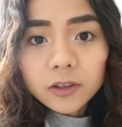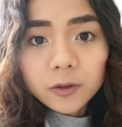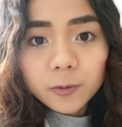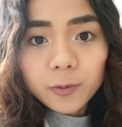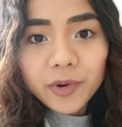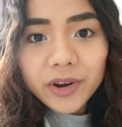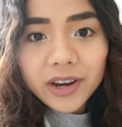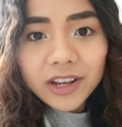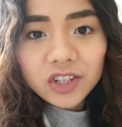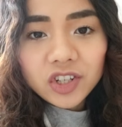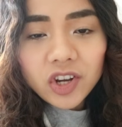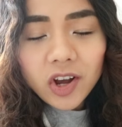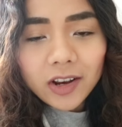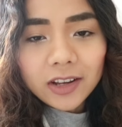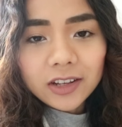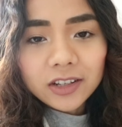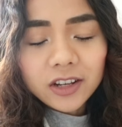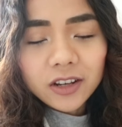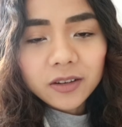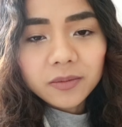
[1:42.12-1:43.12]
It's pretty
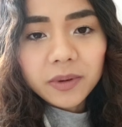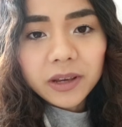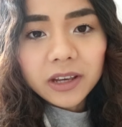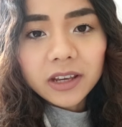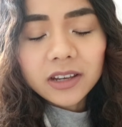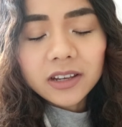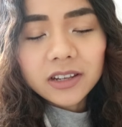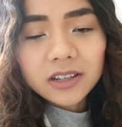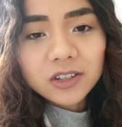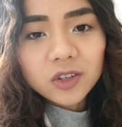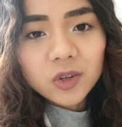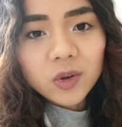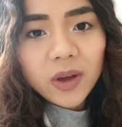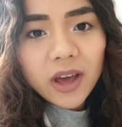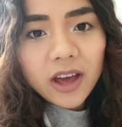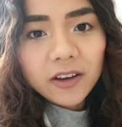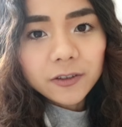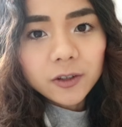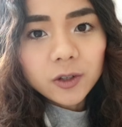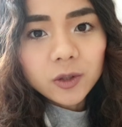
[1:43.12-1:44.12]
challenging because you
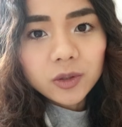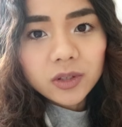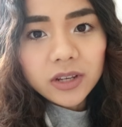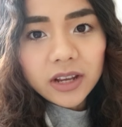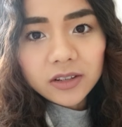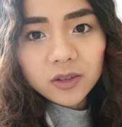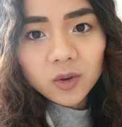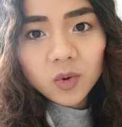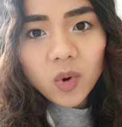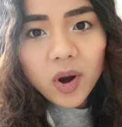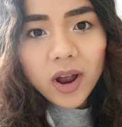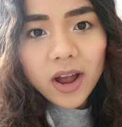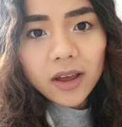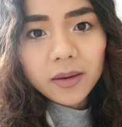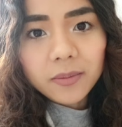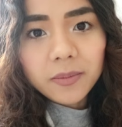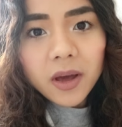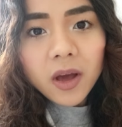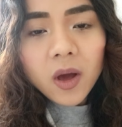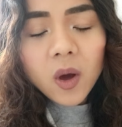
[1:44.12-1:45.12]
have to
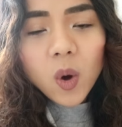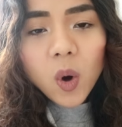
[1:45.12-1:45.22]
describe